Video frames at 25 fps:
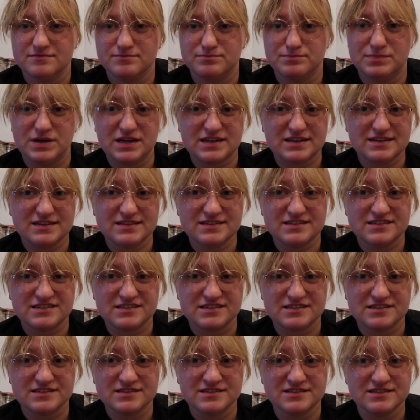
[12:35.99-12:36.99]

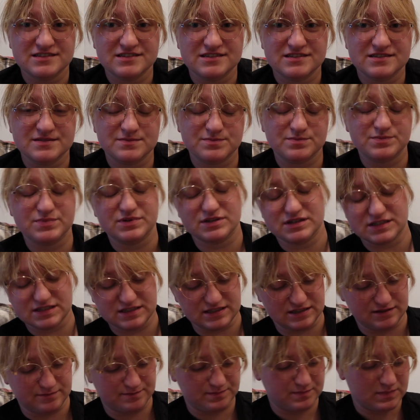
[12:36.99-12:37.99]
buttons, but
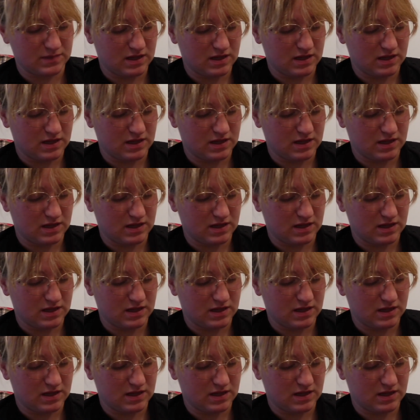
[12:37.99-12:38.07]
still.